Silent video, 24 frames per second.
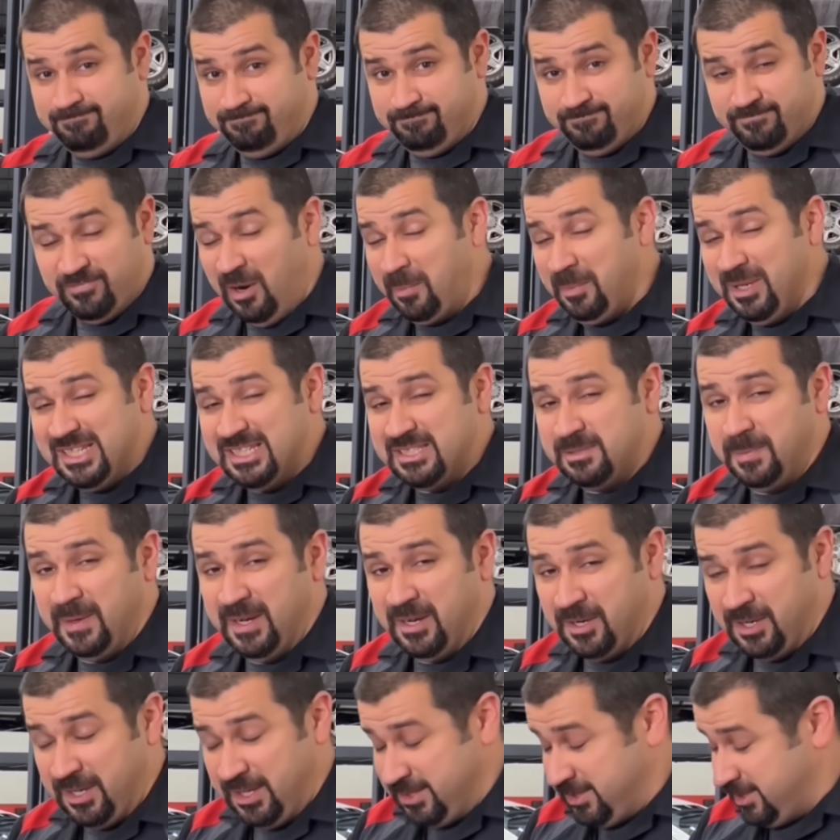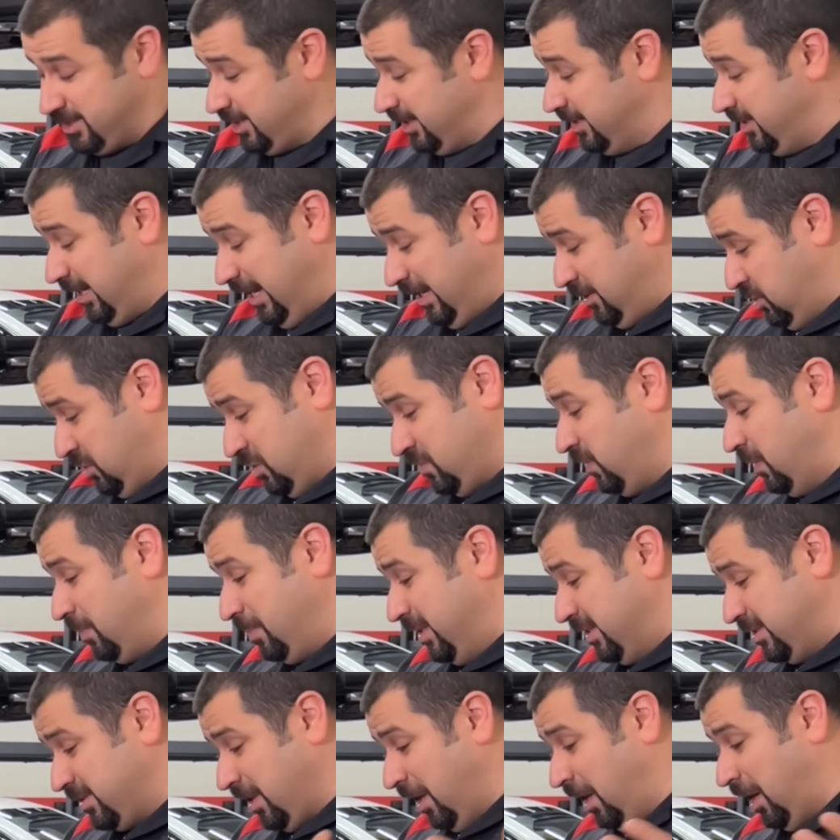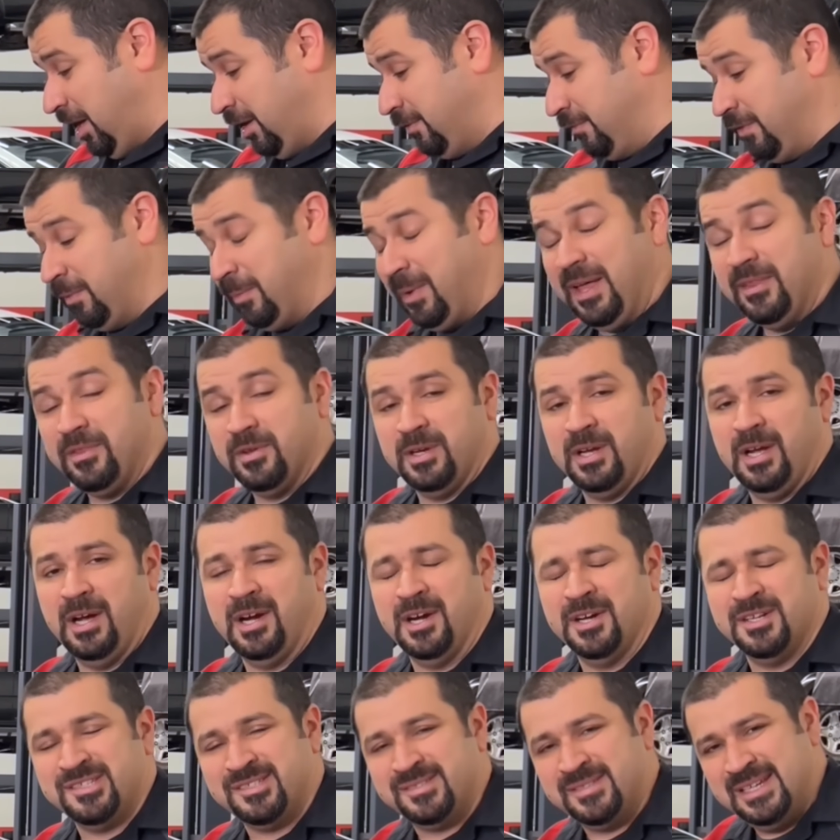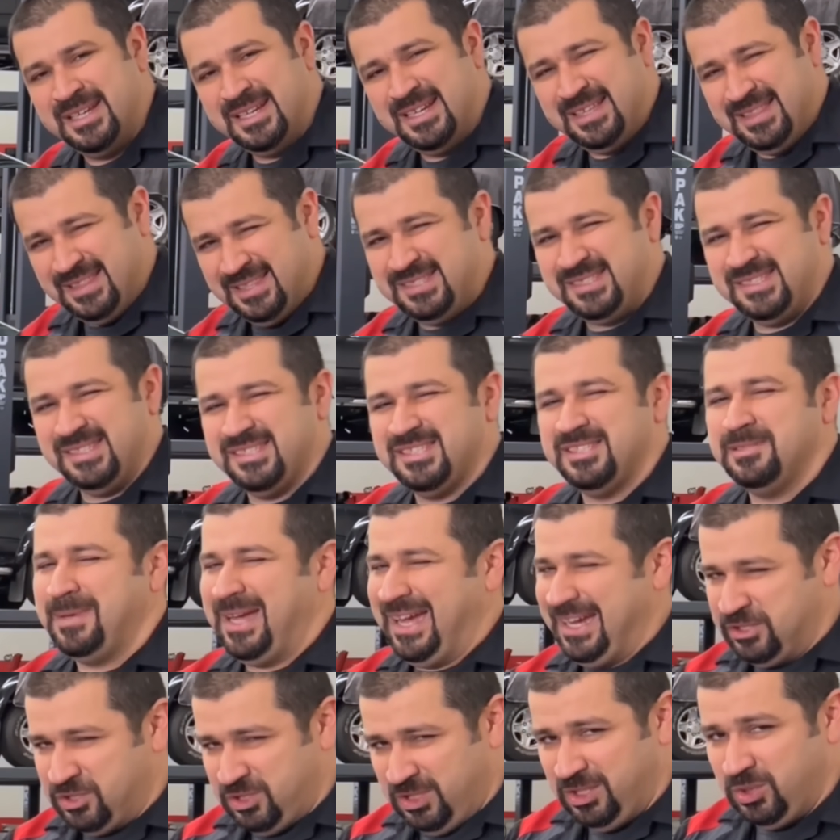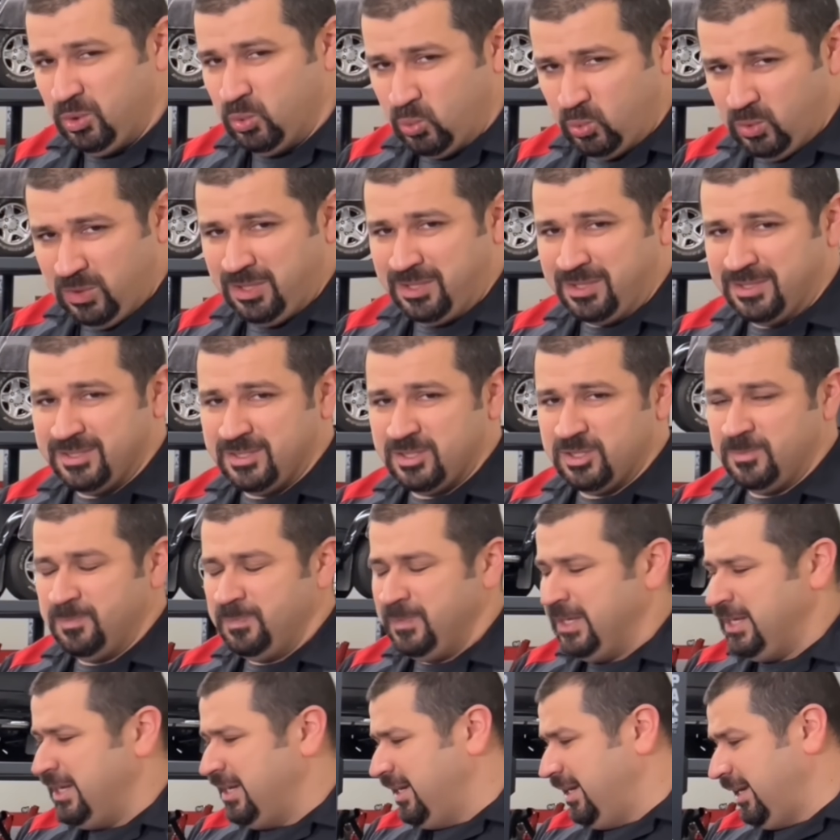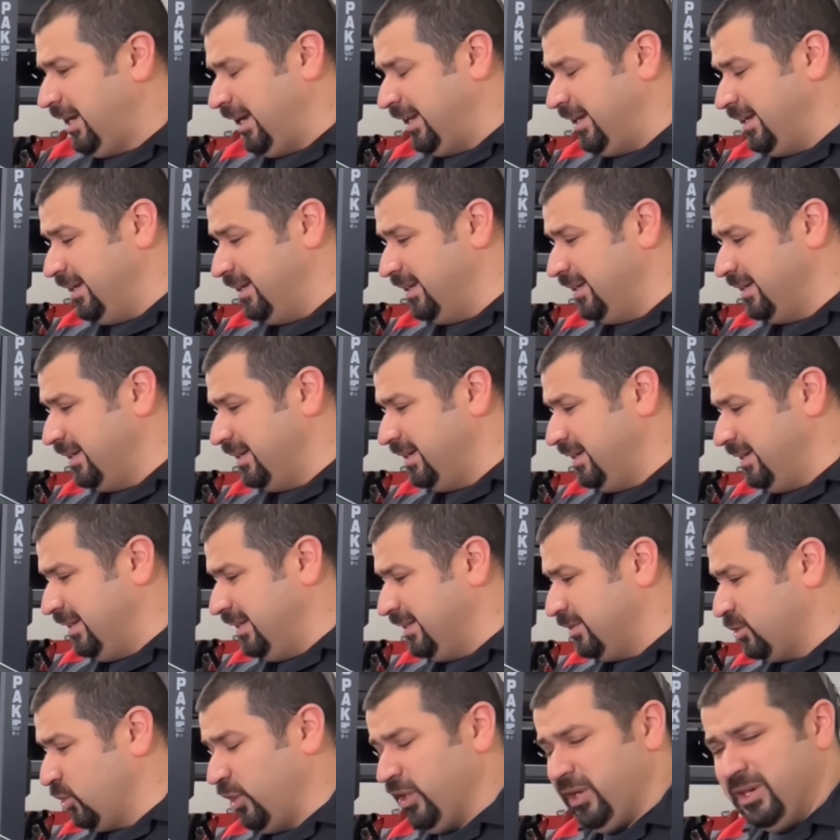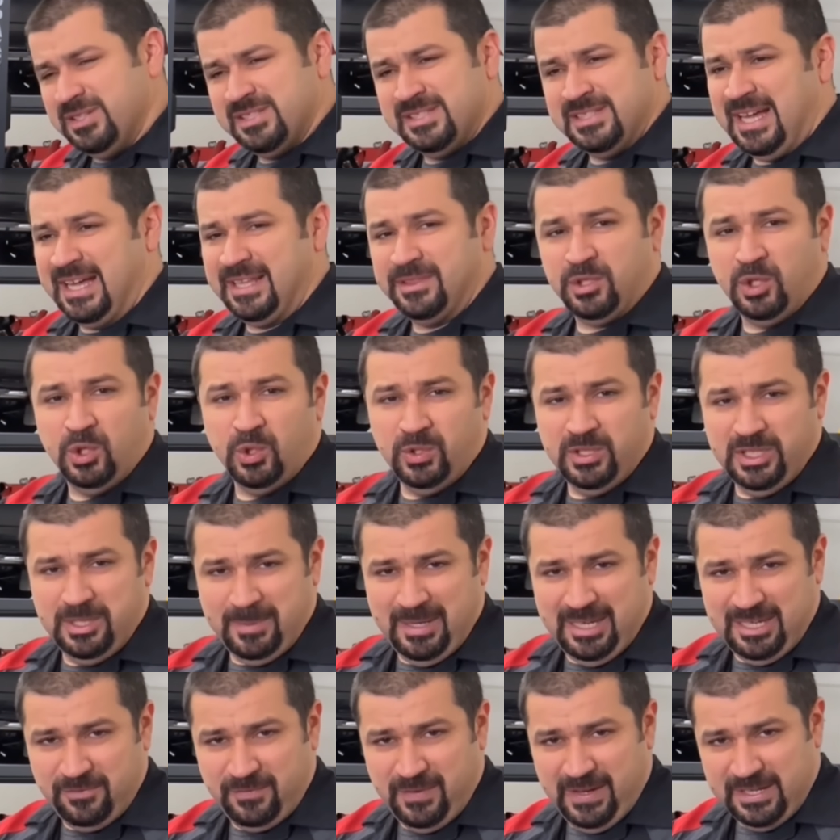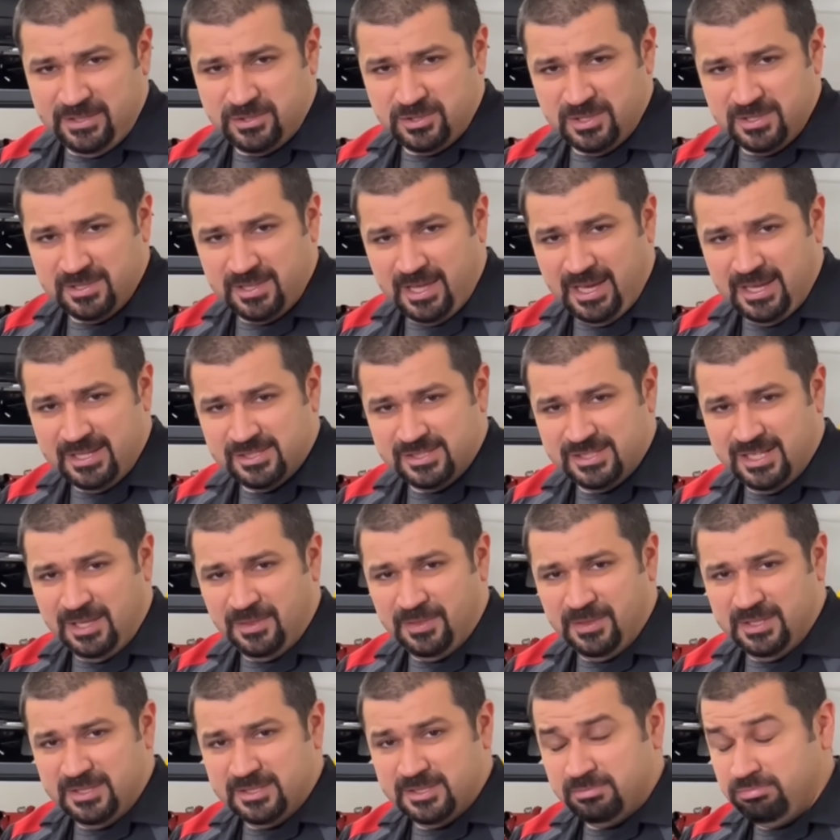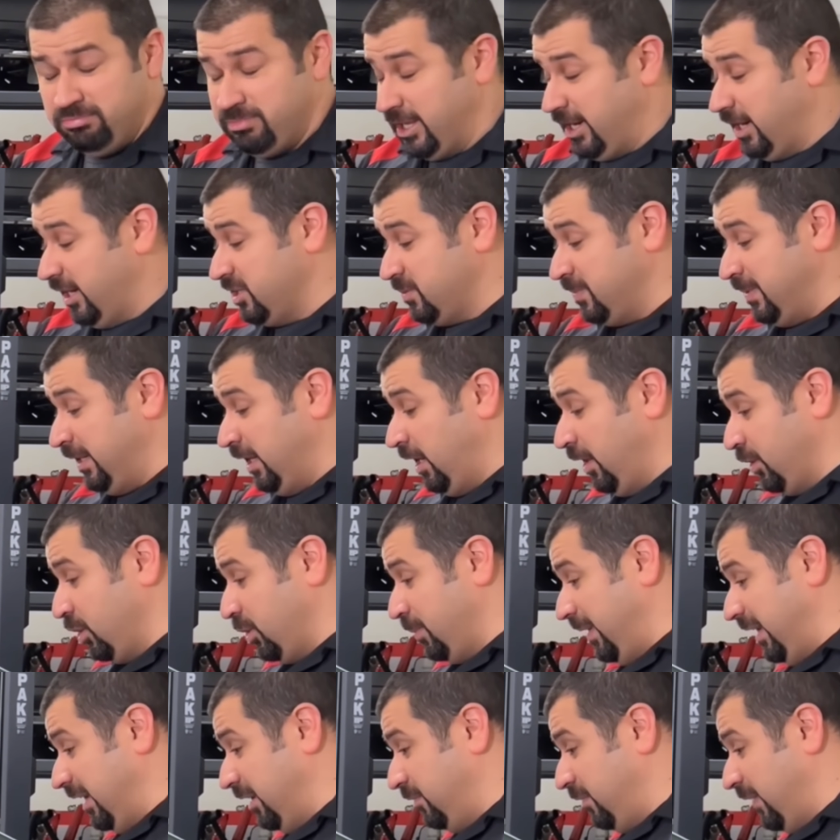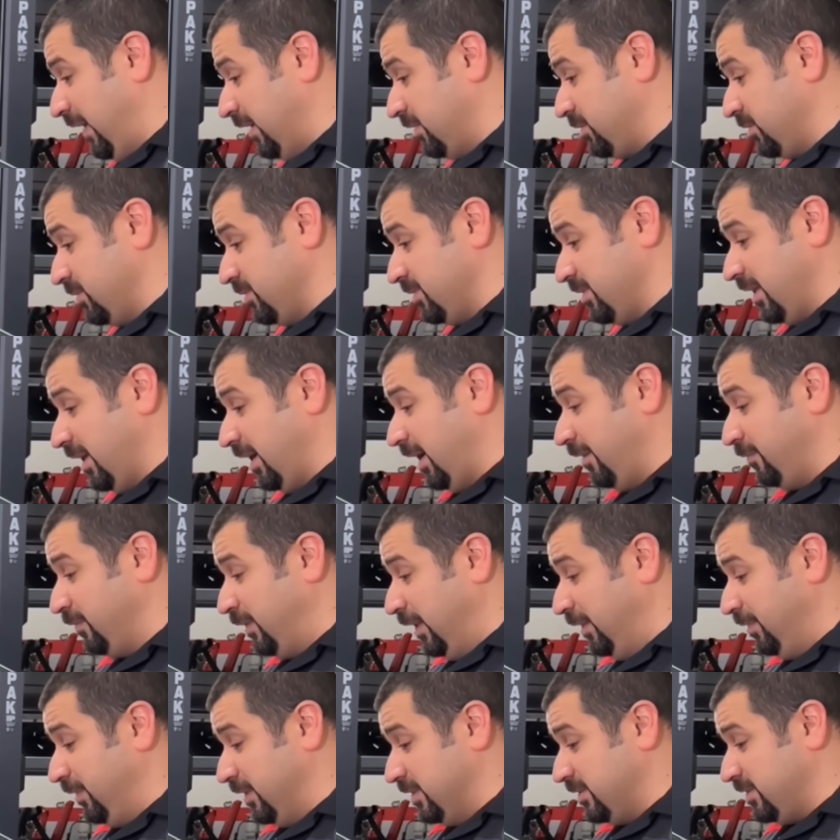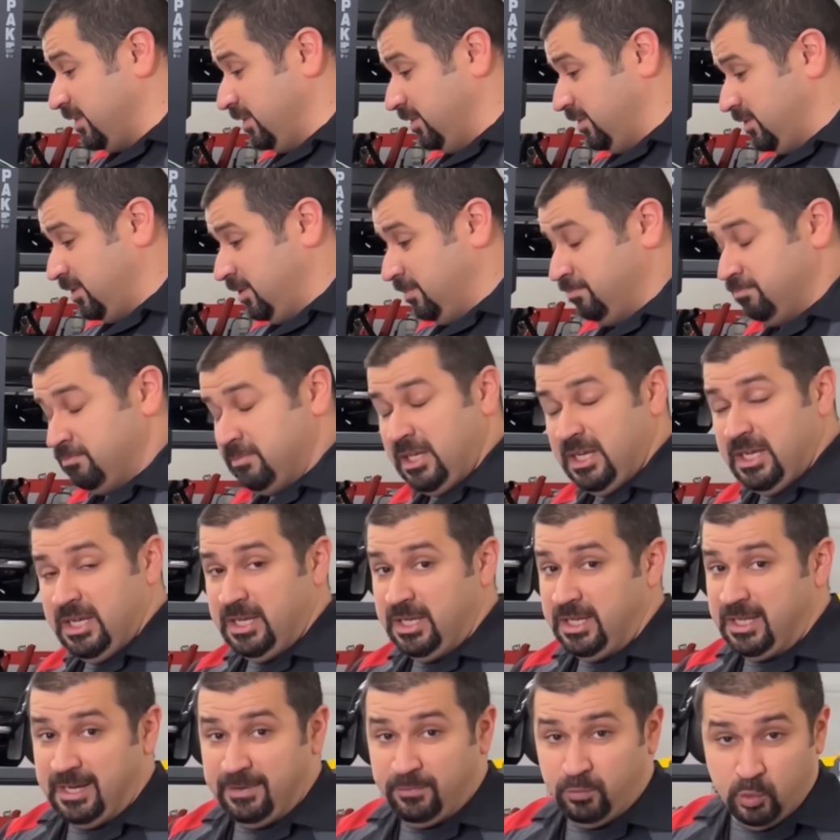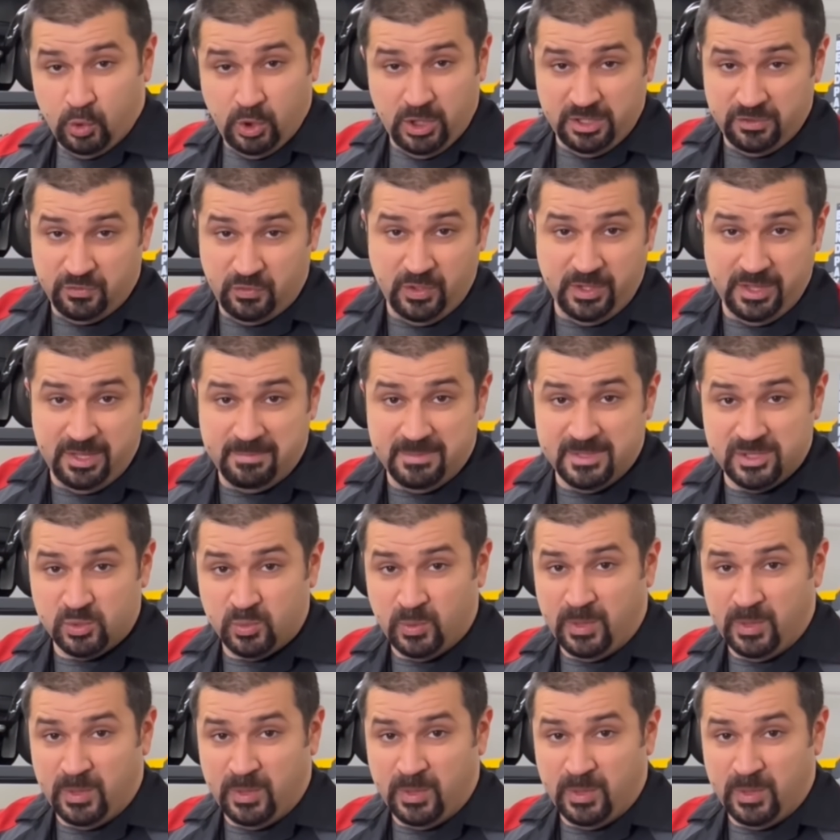from experience, and not just from this car, from other cars, this system actually works. And Toyota is not the only manufacturer that has done this. There has been other manufacturers that have done this system. It have worked for them as